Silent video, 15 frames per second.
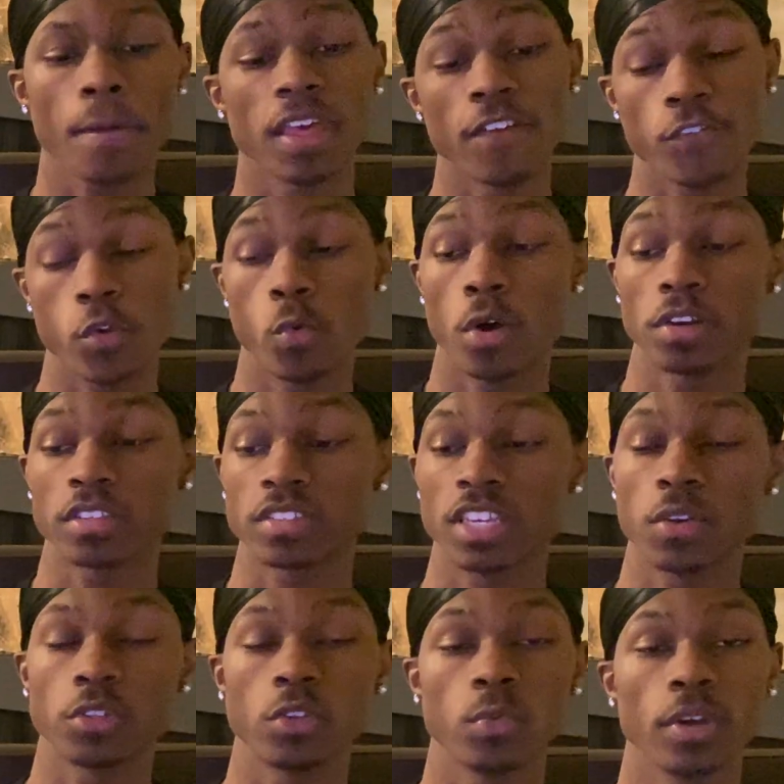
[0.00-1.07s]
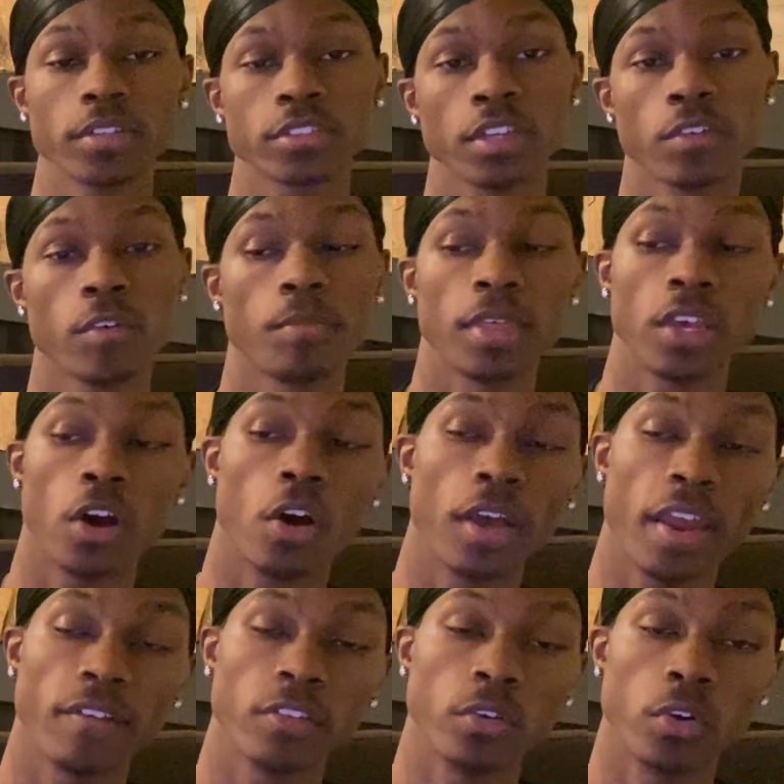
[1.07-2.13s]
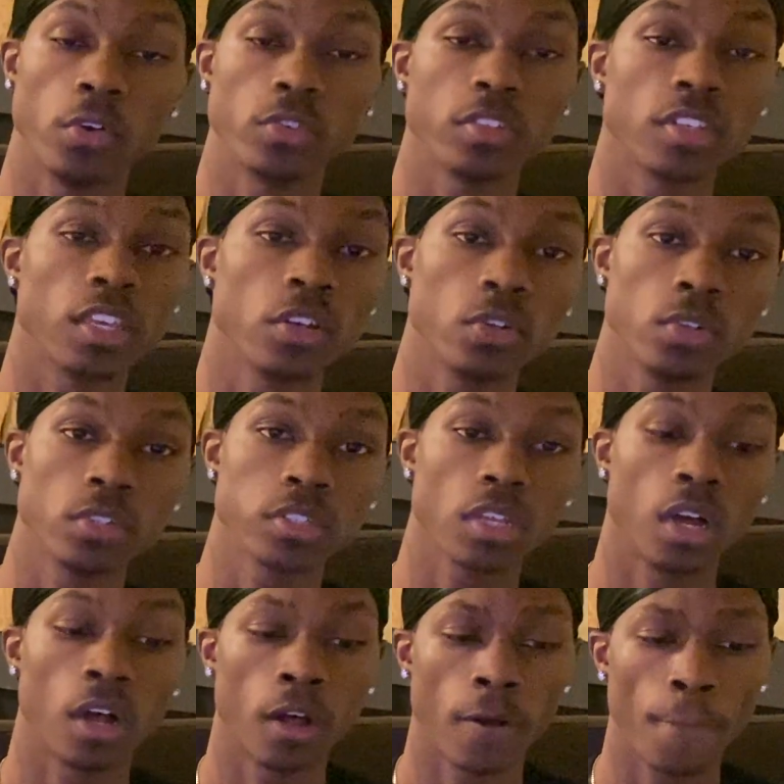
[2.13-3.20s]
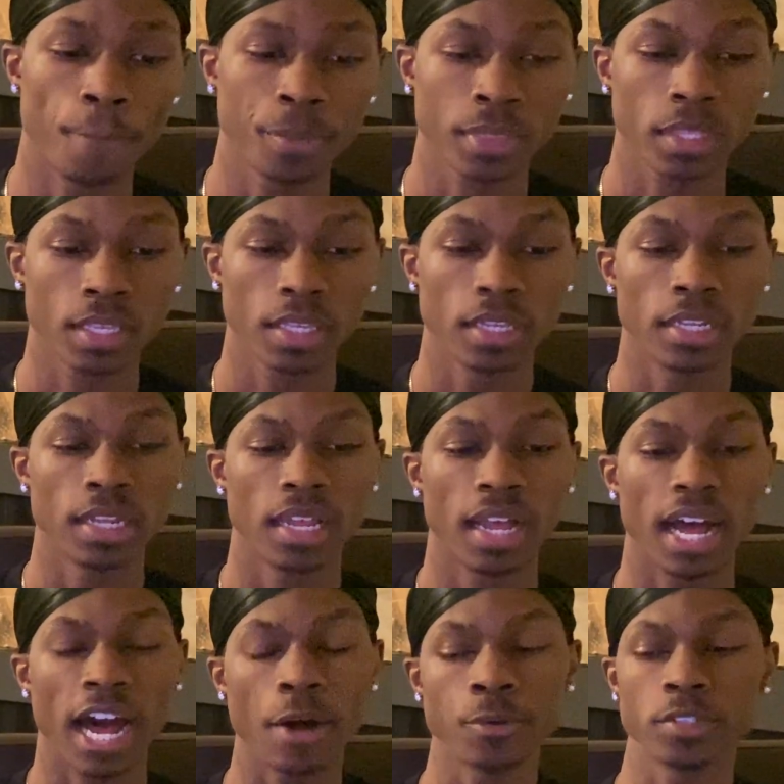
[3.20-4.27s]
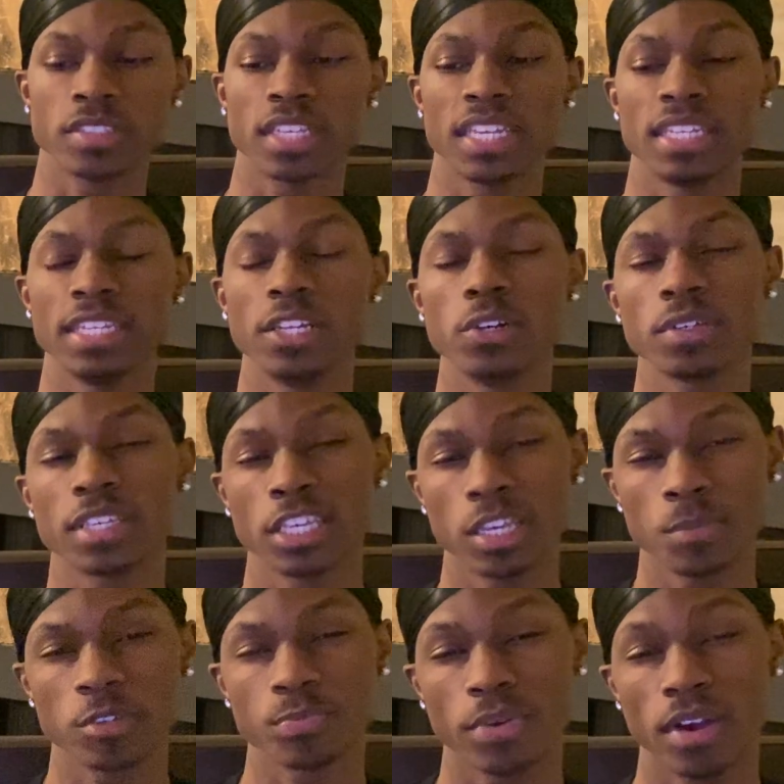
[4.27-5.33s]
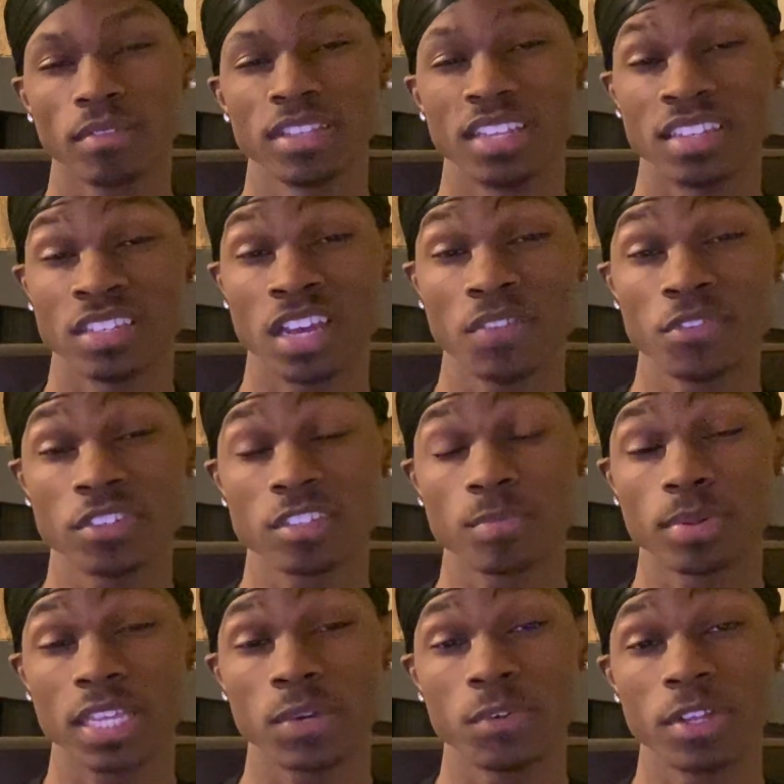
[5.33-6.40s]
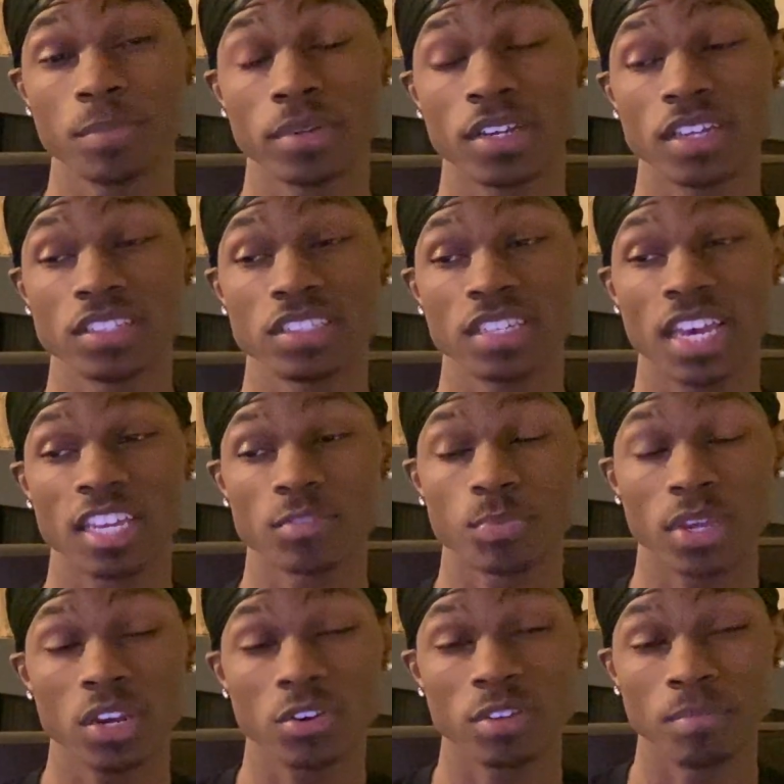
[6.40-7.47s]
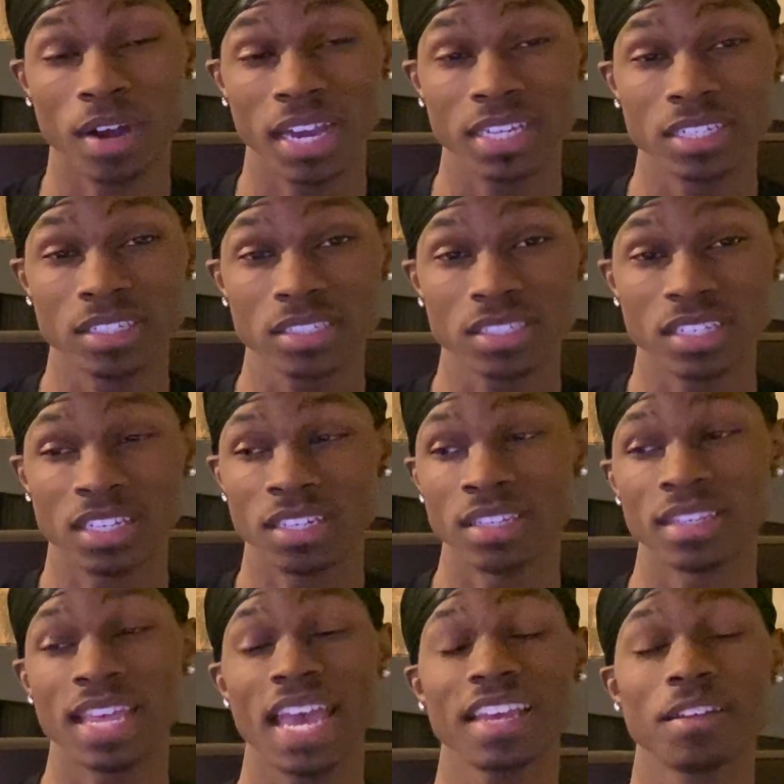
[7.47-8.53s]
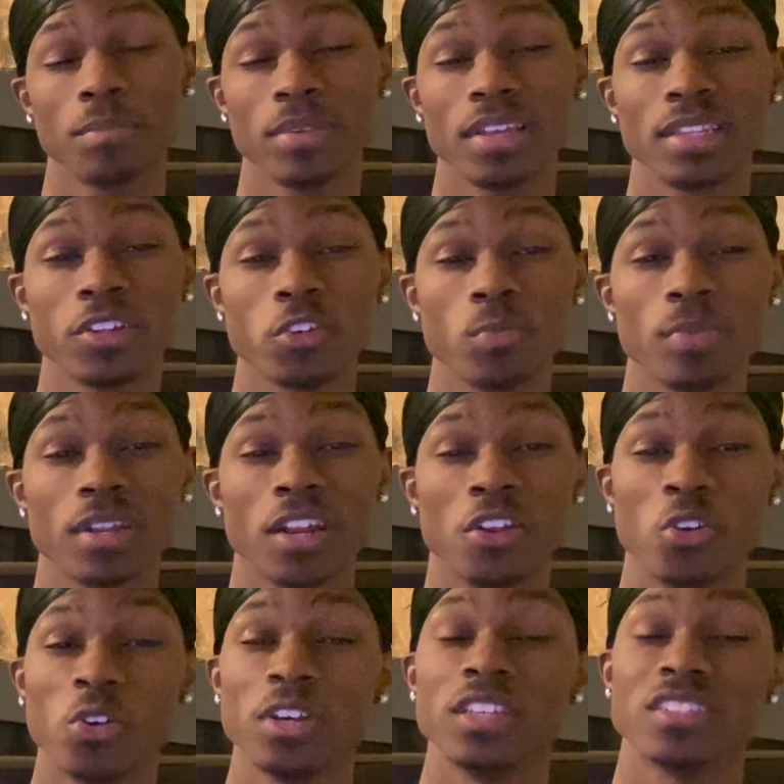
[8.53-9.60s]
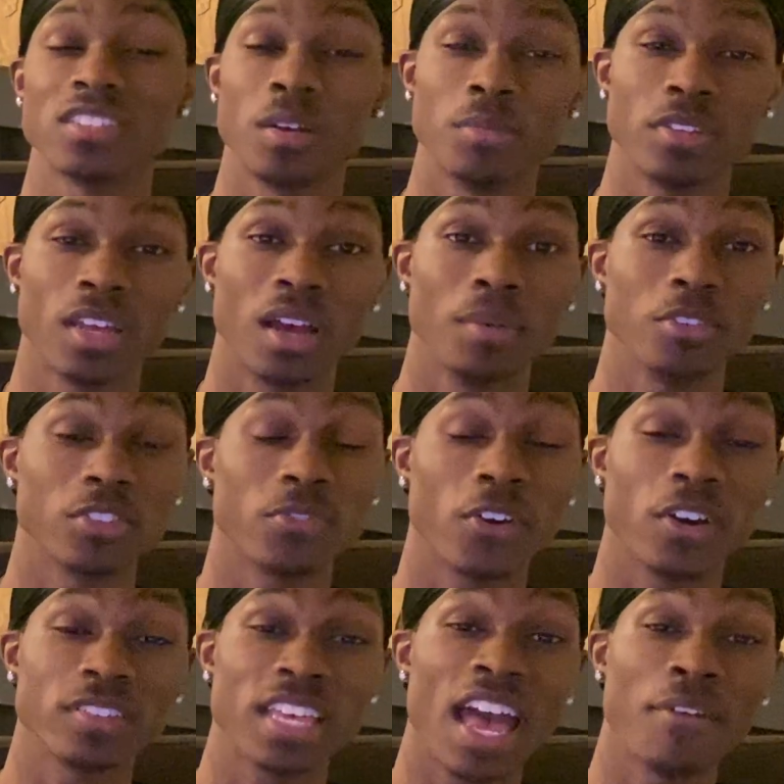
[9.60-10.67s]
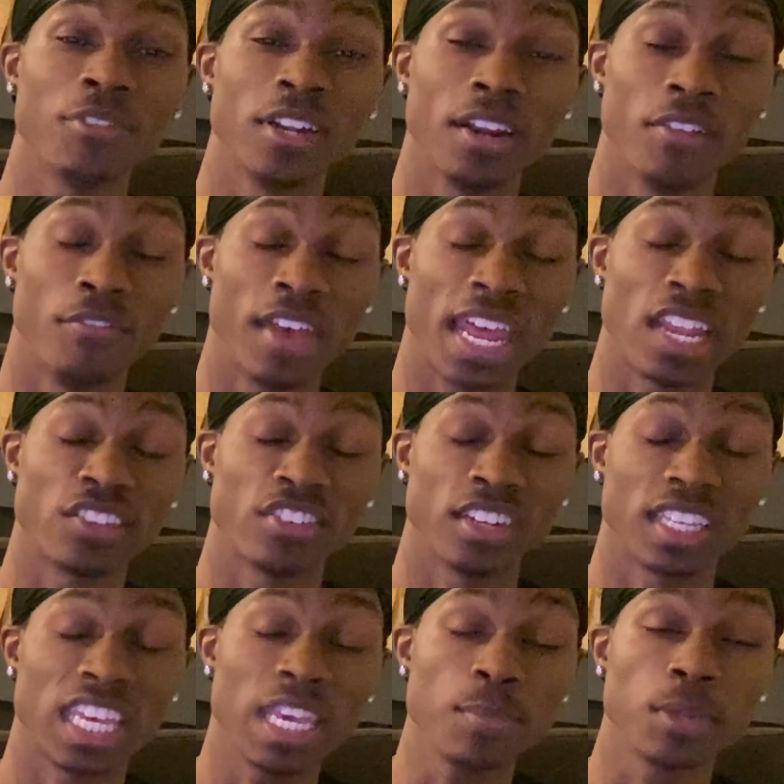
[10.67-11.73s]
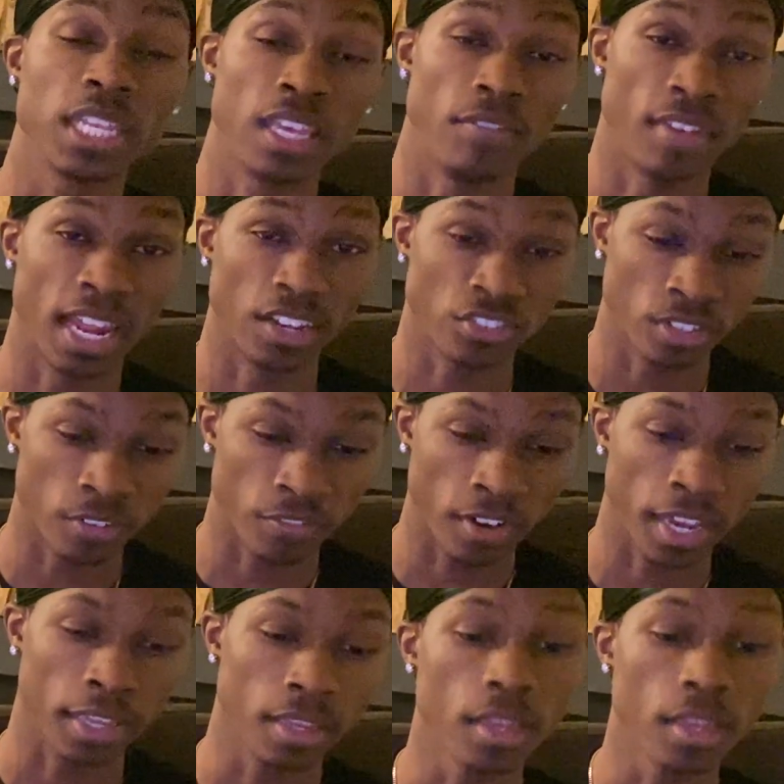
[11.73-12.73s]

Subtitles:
if you want to stick with the rest of them, they all have their own skills. I would say Lil Kim is probably the toughest to play with because she has parry minus, and that could be a little bit annoying sometimes as far as having an advantage and keeping the advantage in the fight.